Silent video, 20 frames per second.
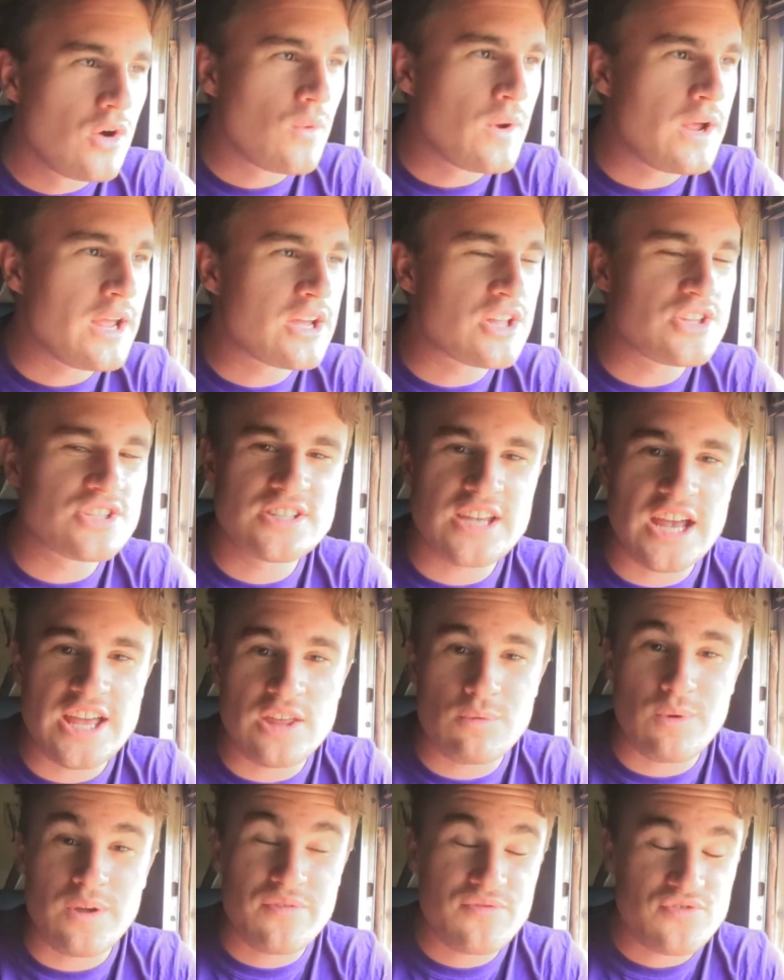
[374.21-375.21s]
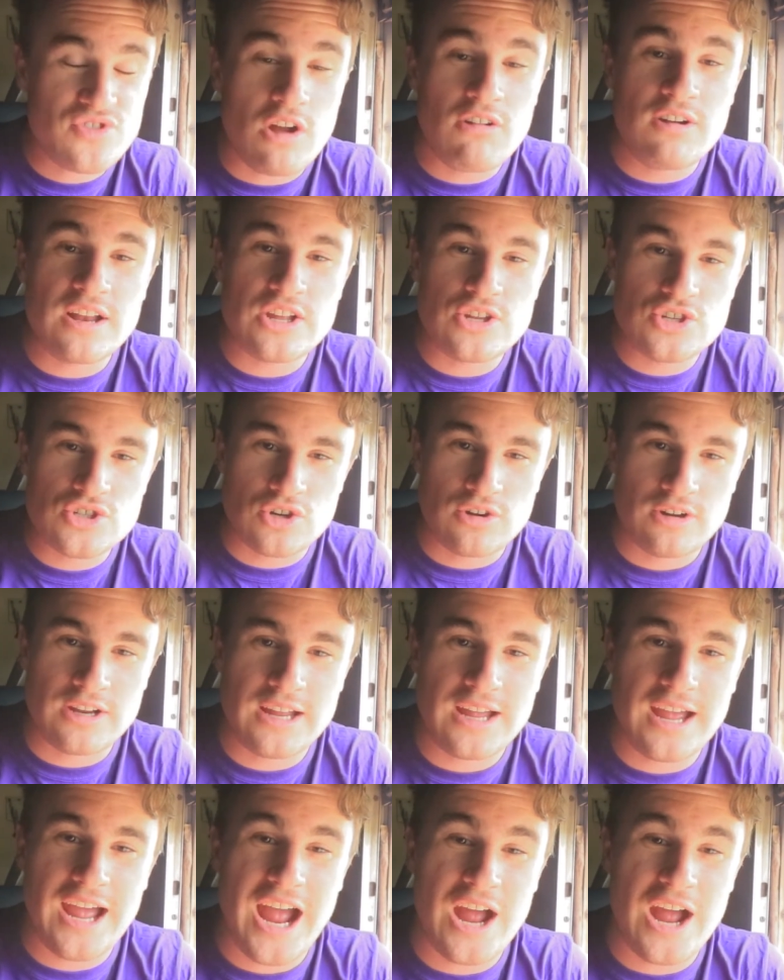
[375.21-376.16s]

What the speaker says: we can say that we thoroughly enjoyed it